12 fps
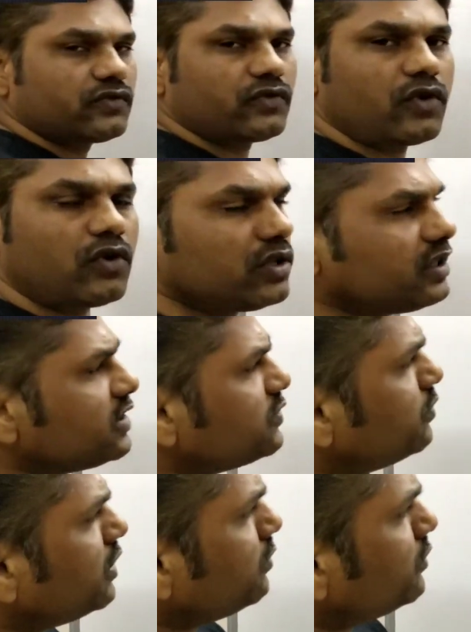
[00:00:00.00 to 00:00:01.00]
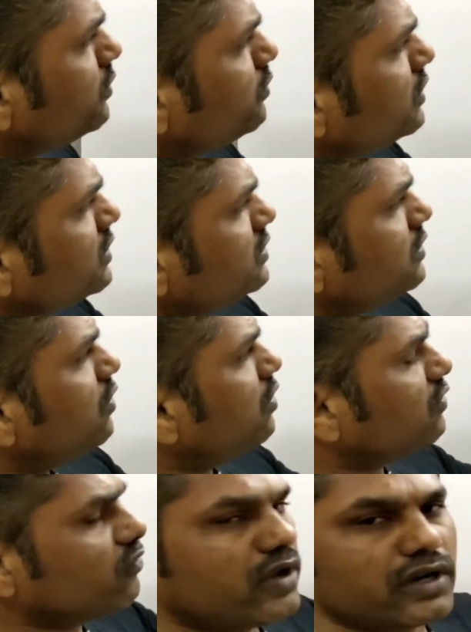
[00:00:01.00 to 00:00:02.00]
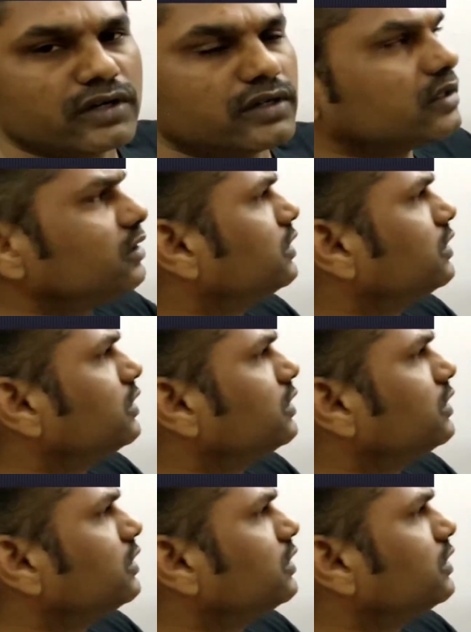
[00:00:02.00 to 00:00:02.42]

of all these prime numbers are 1.